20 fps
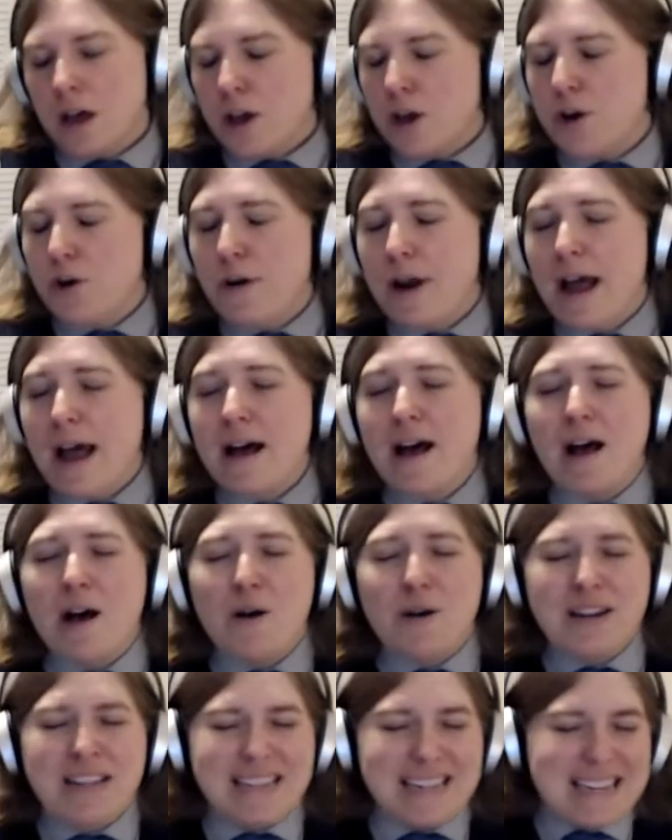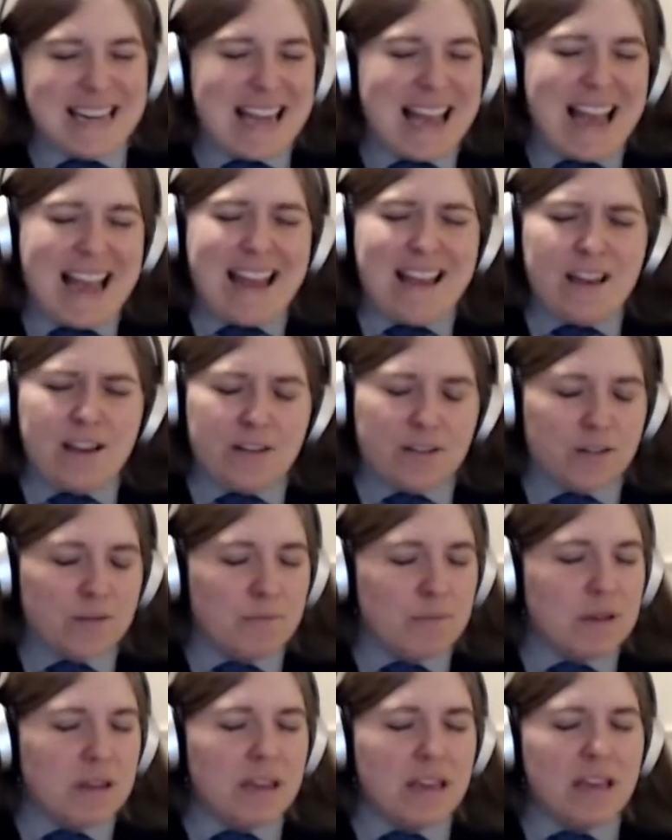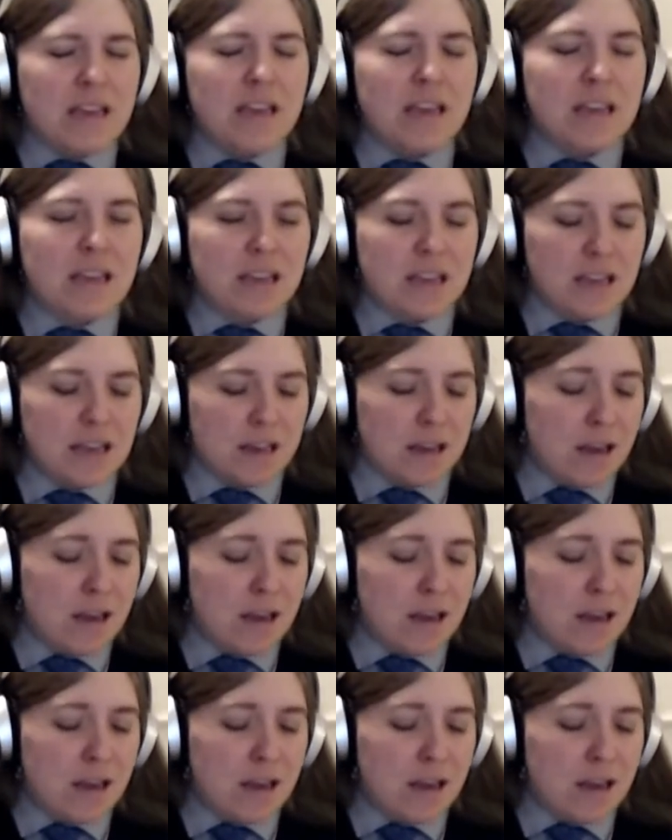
Crown and anchor me,